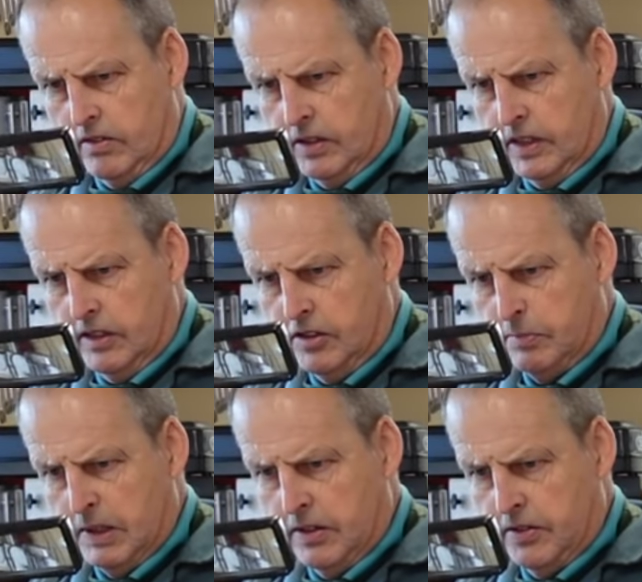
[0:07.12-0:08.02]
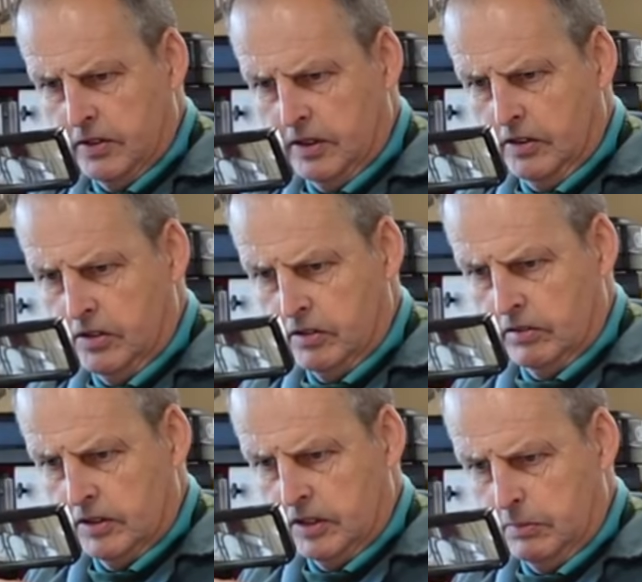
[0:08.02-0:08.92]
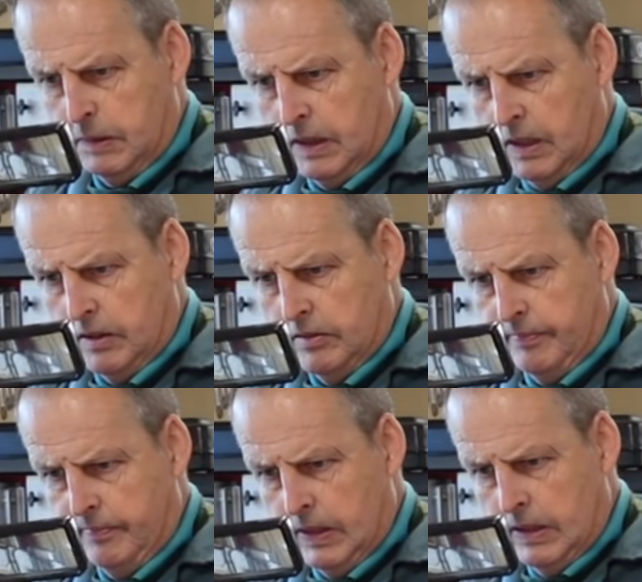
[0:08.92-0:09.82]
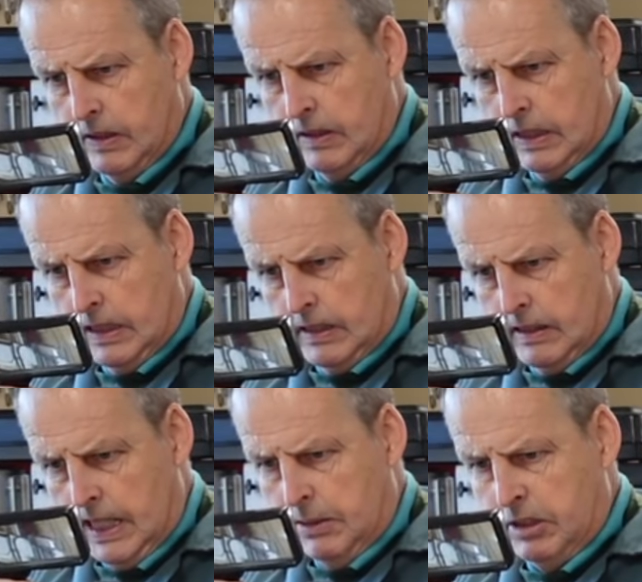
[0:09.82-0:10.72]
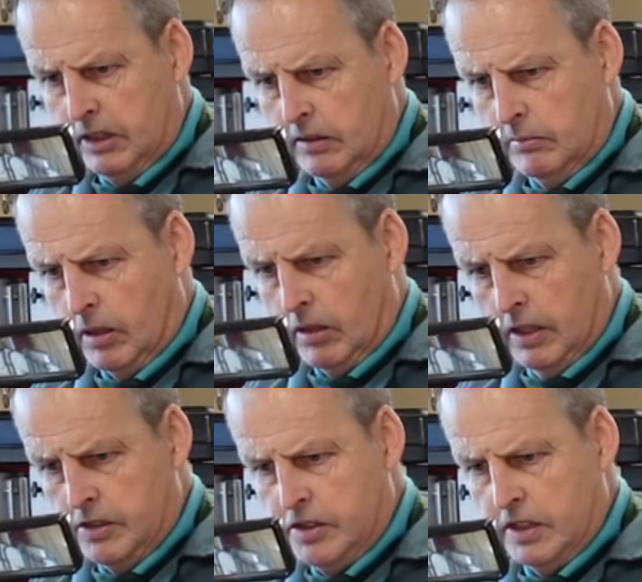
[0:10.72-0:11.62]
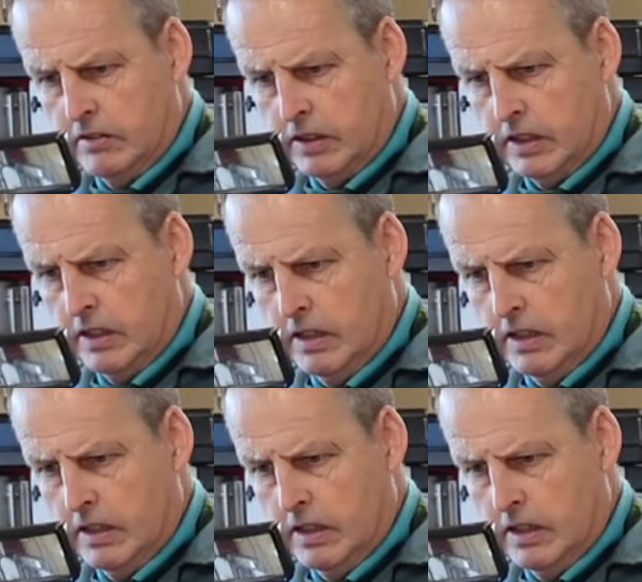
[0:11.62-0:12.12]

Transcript: 38 by 32 TPI, ME model engineering.